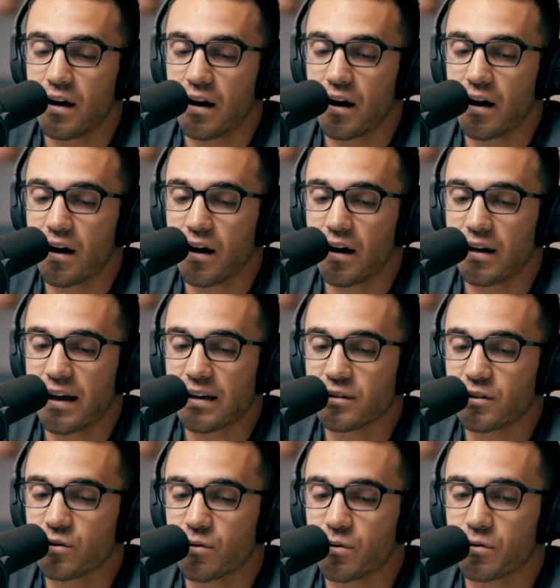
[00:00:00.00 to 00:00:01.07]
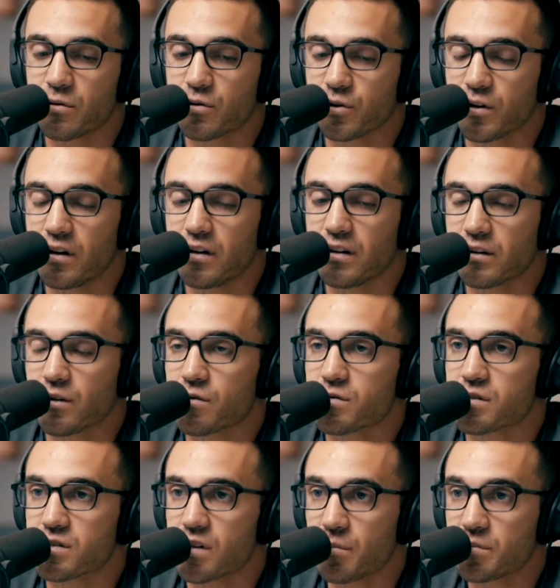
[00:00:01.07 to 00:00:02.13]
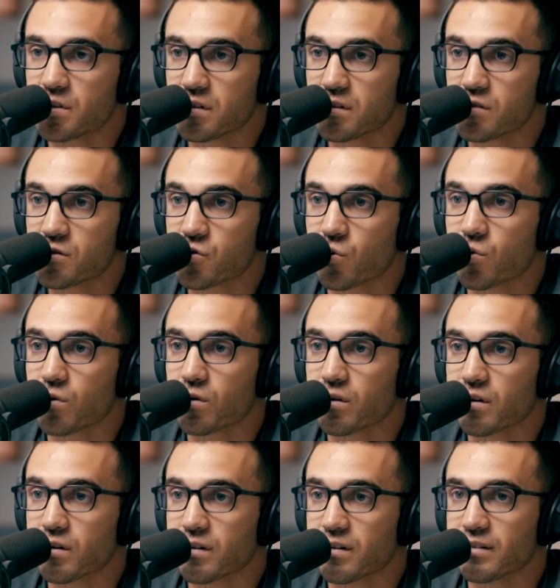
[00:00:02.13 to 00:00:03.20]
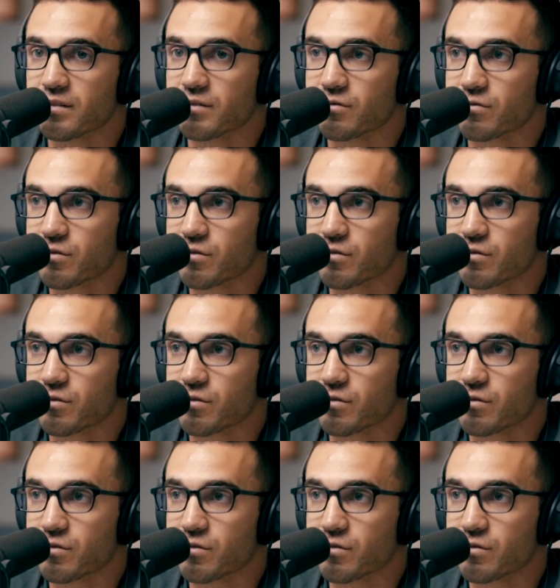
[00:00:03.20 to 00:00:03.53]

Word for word: uh, and you creating those assumptions or